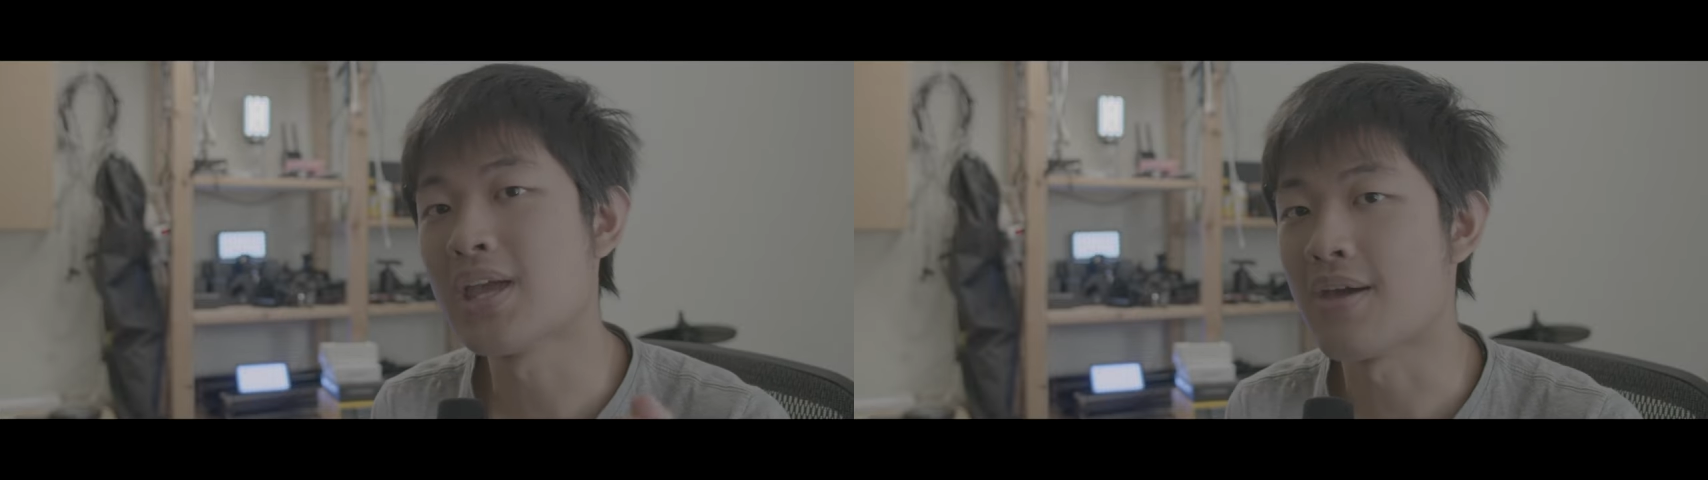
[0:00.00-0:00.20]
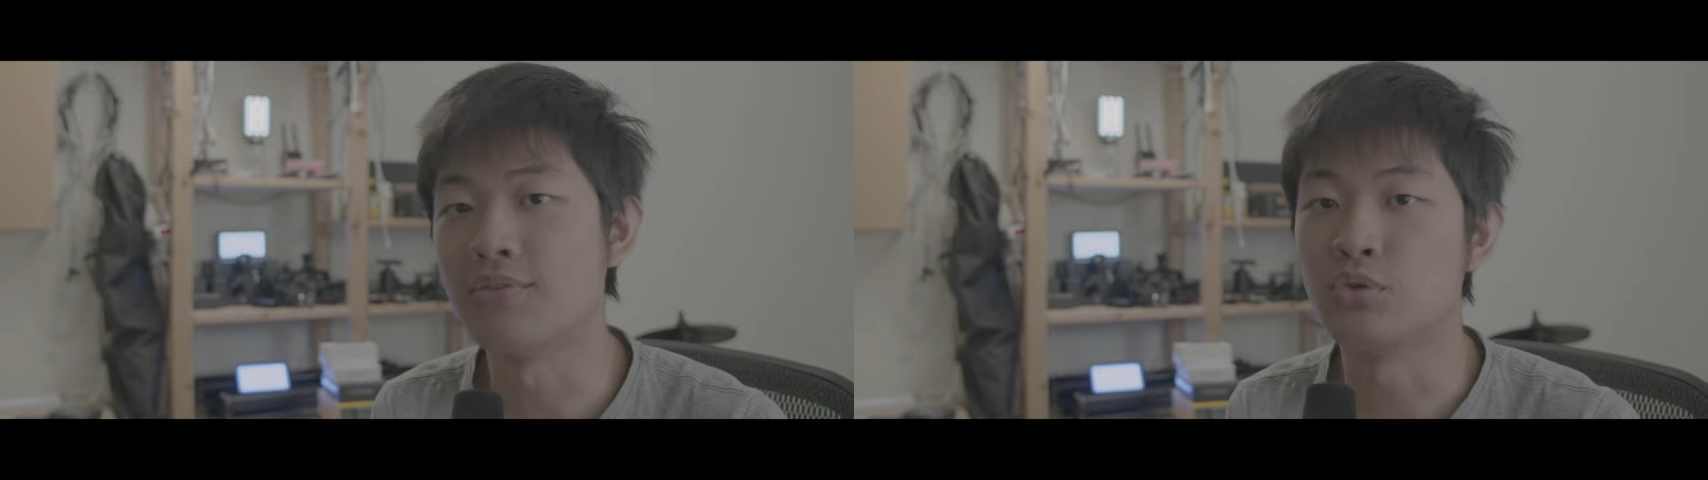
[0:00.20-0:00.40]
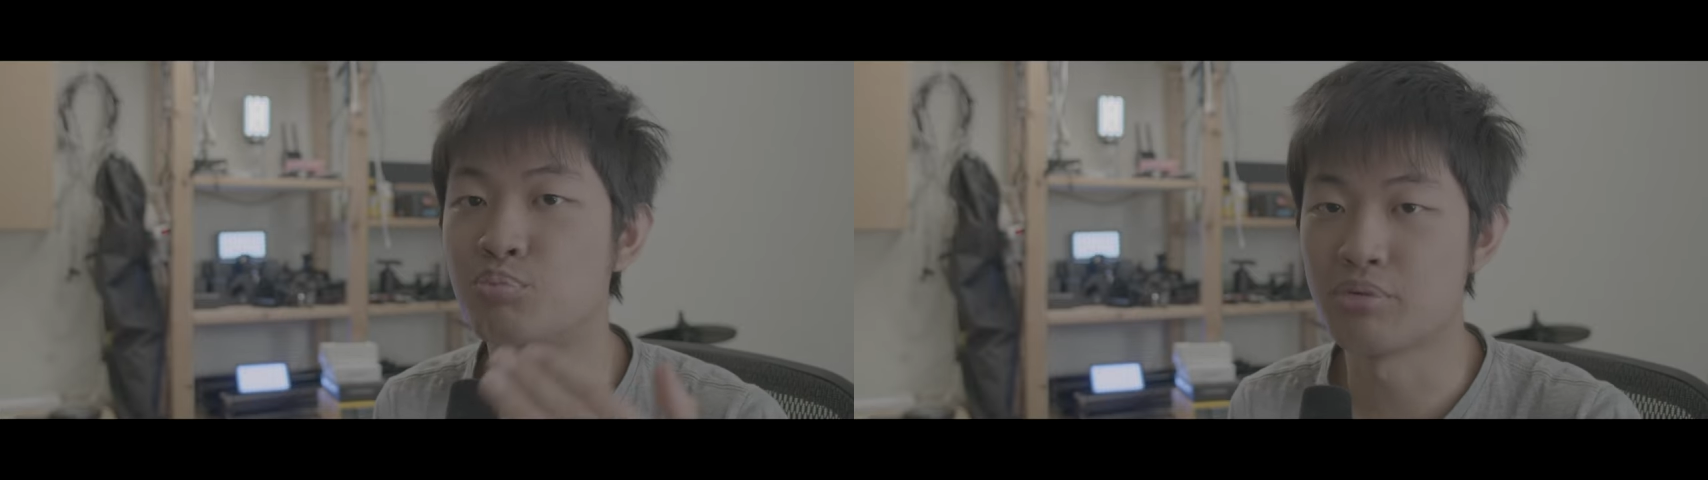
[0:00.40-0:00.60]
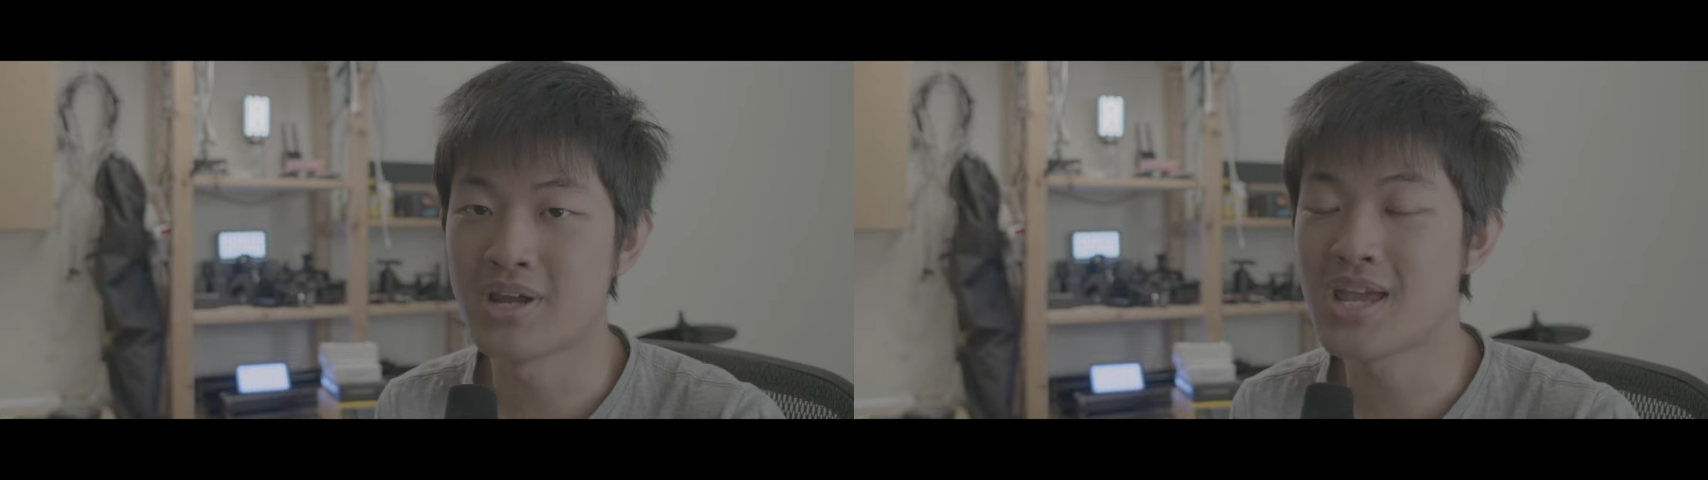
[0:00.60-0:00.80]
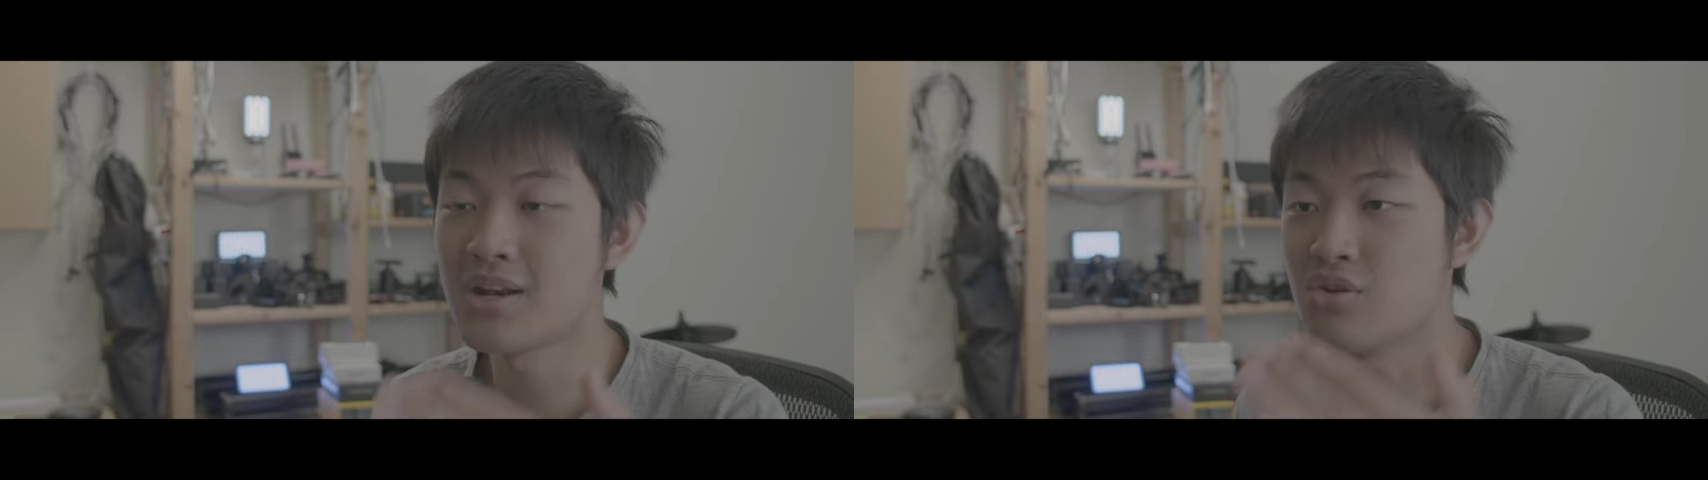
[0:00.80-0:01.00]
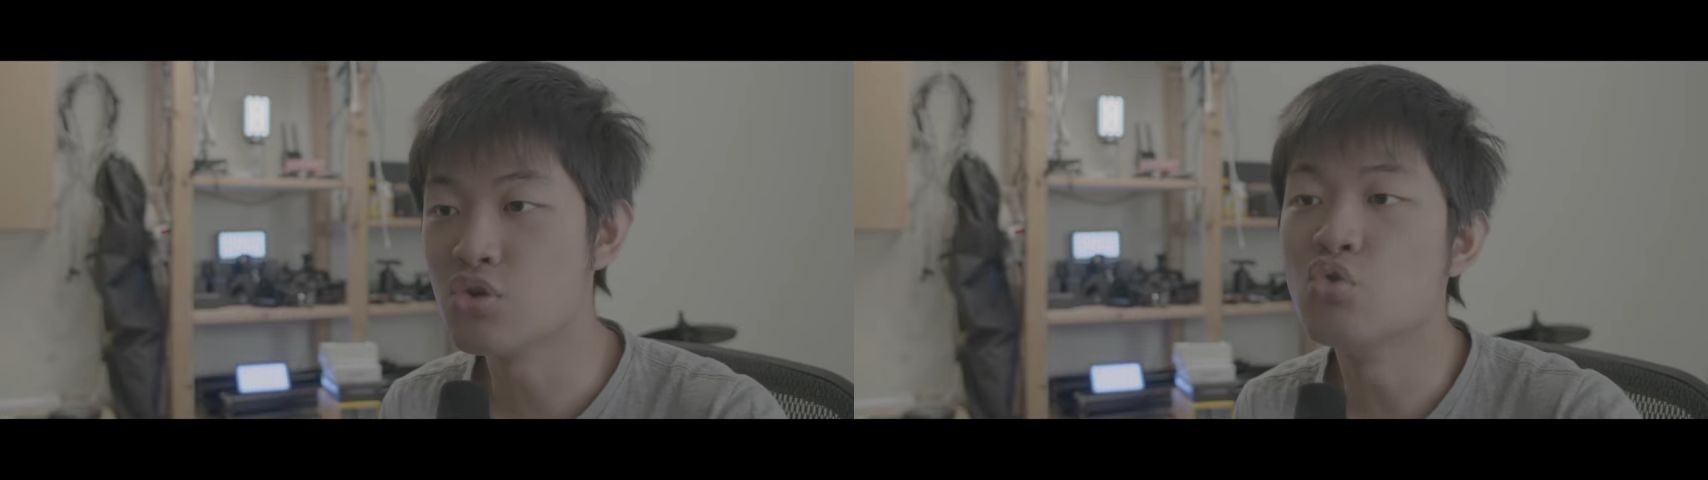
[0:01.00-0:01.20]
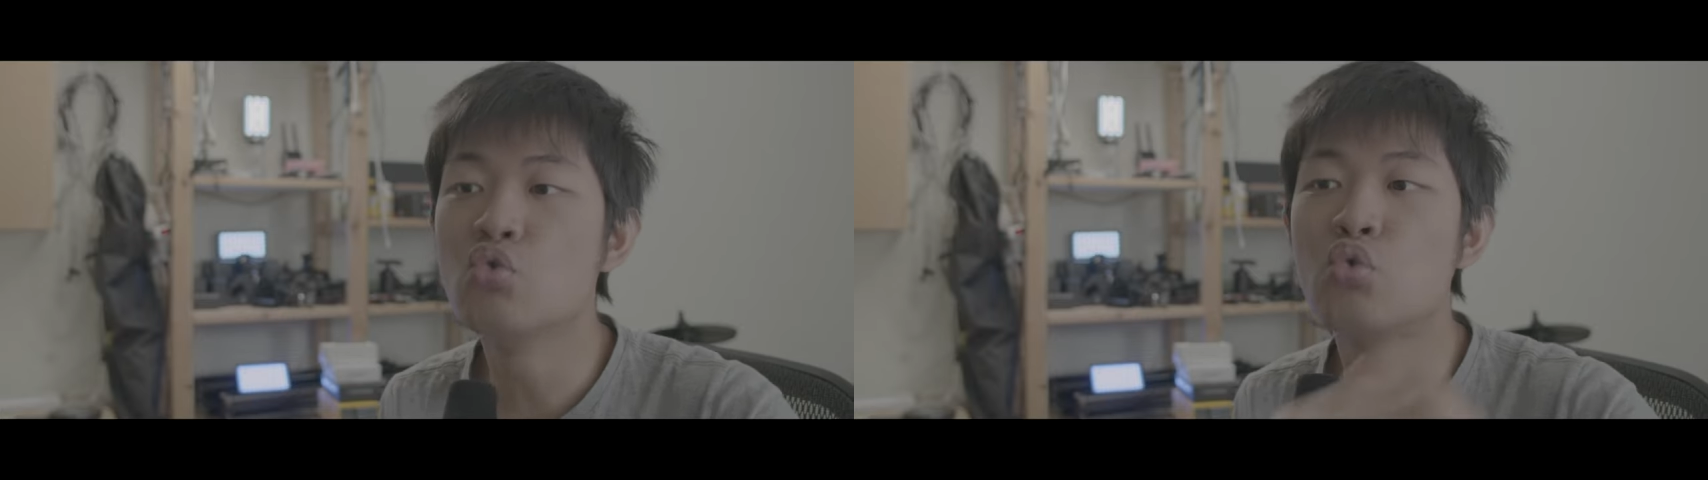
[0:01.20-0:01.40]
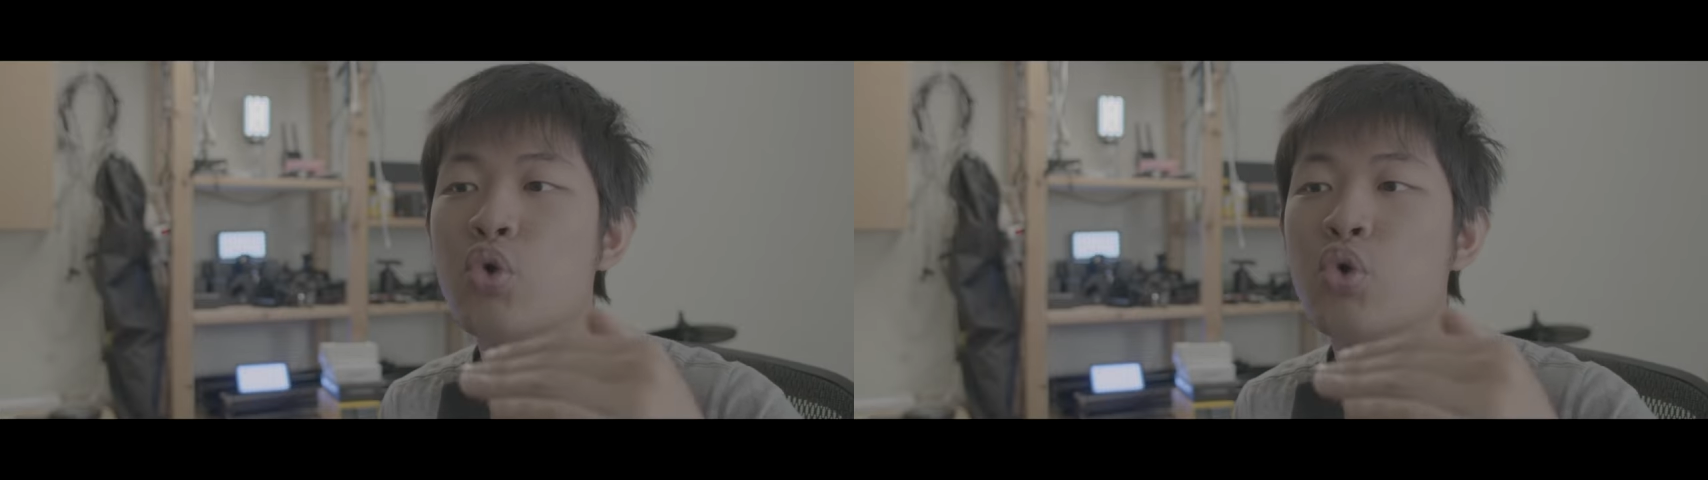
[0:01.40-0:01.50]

have a brand new